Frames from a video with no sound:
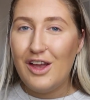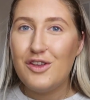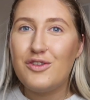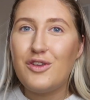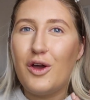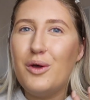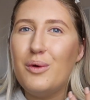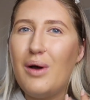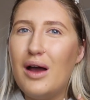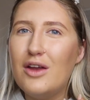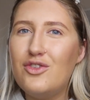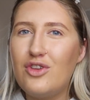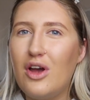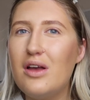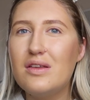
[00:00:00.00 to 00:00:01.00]
So I
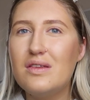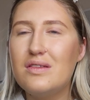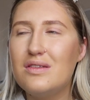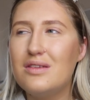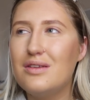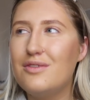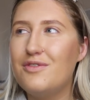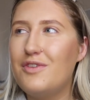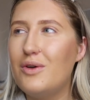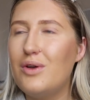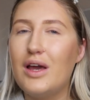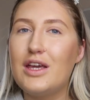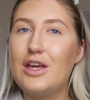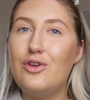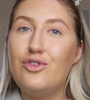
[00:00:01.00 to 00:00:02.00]
just feel
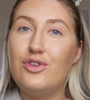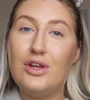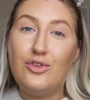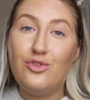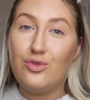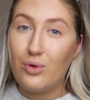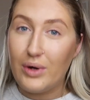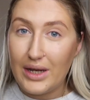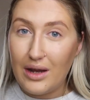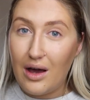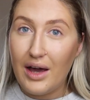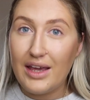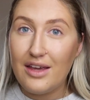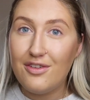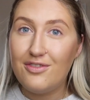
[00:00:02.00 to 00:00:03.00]
like you should enjoy
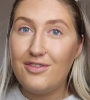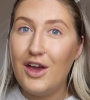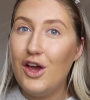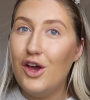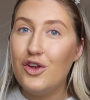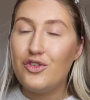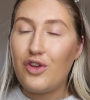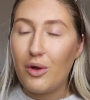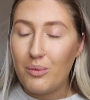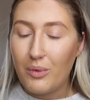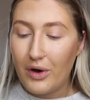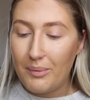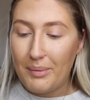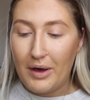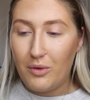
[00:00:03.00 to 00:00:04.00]
life. Don't
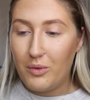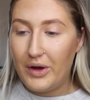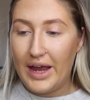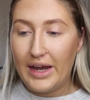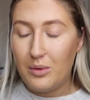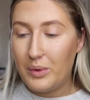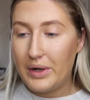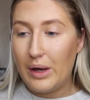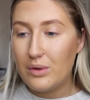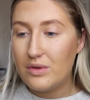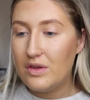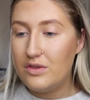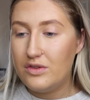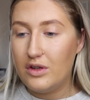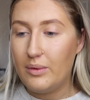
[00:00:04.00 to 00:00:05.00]
worry about what anyone
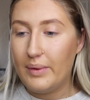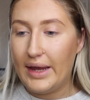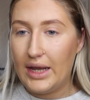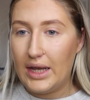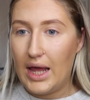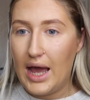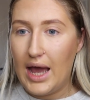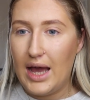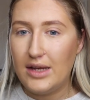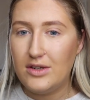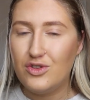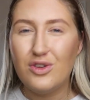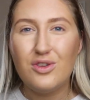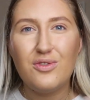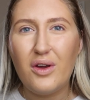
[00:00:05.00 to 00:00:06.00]
else is doing and
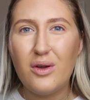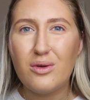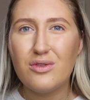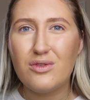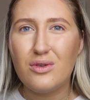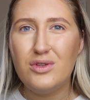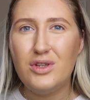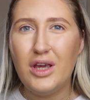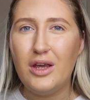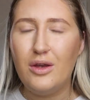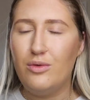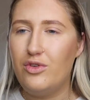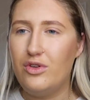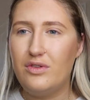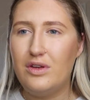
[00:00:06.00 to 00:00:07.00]
just focus on
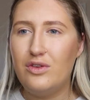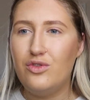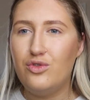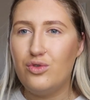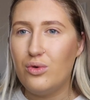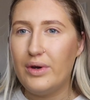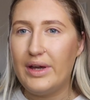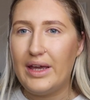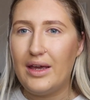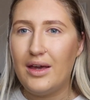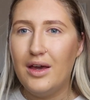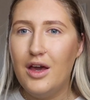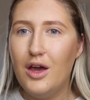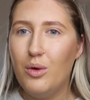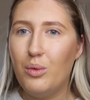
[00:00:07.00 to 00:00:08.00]
you. Just enjoy
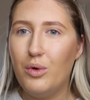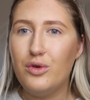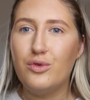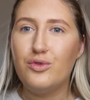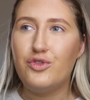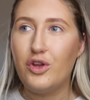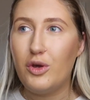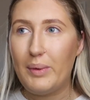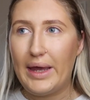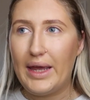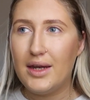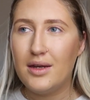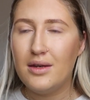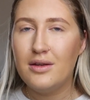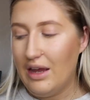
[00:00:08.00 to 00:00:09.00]
what you're
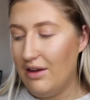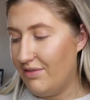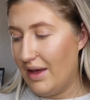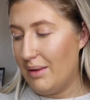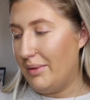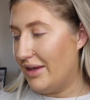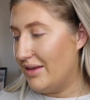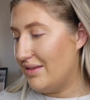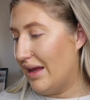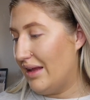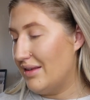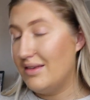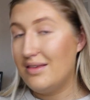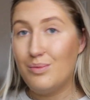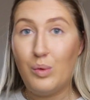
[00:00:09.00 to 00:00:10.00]
doing, if that makes
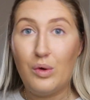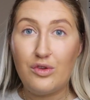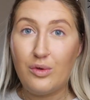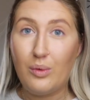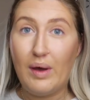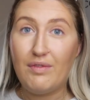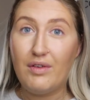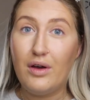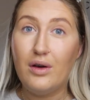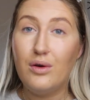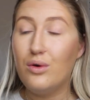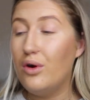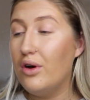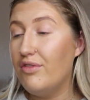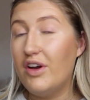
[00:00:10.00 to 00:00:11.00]
sense whatsoever.
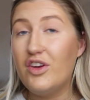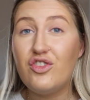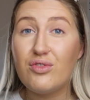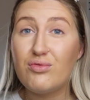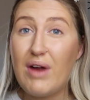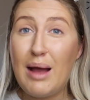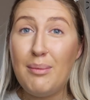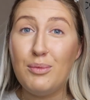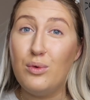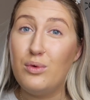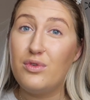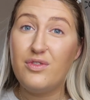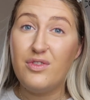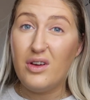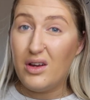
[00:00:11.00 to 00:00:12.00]
Or have I just
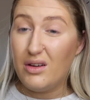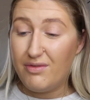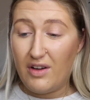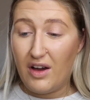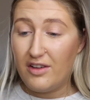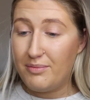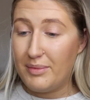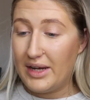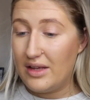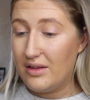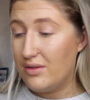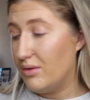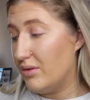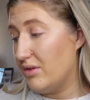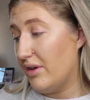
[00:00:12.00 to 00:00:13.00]
rambled for 5
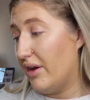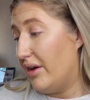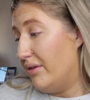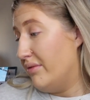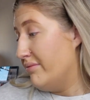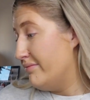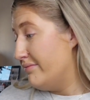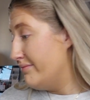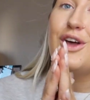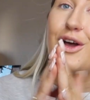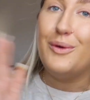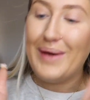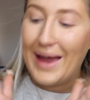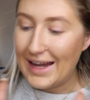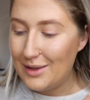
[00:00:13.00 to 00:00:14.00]
minutes or so?
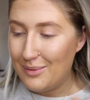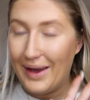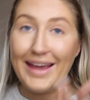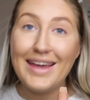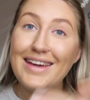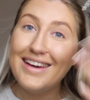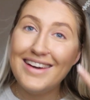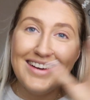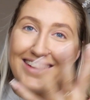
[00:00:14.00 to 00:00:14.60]
So anyway,